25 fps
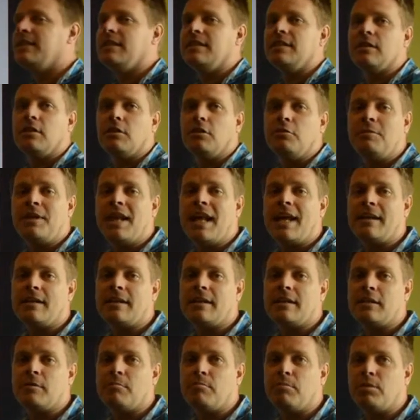is illuminated
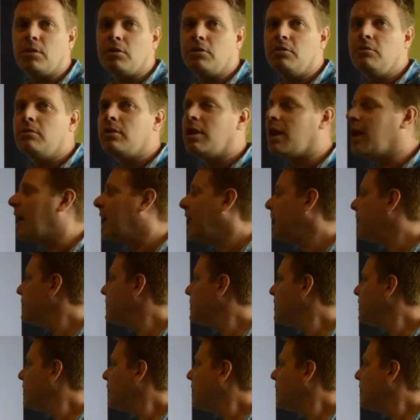under blue light,